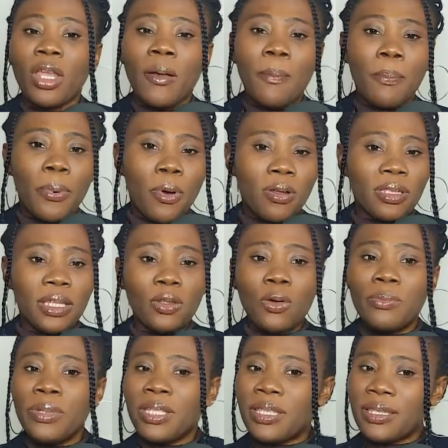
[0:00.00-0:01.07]
But they
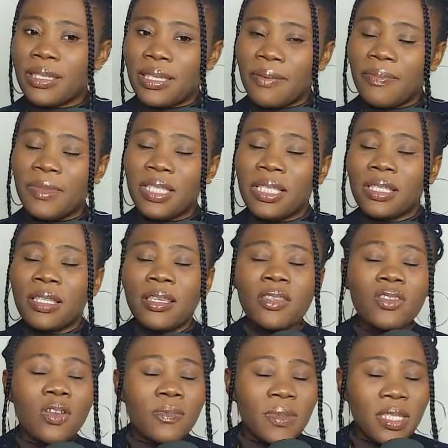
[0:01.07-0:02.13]
don't mean the same thing. If
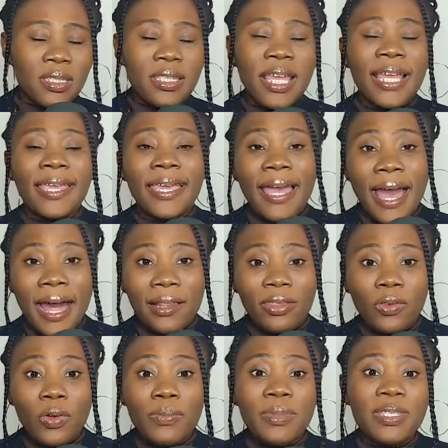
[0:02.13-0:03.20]
something they
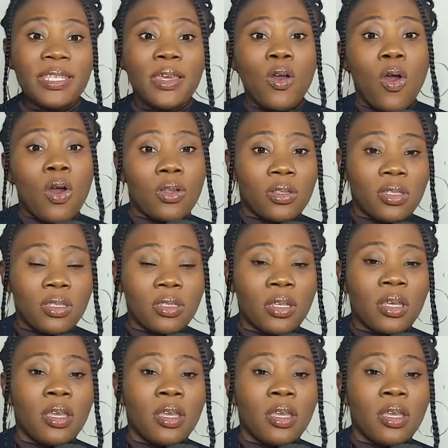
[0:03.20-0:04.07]
caldo, it means it's hot.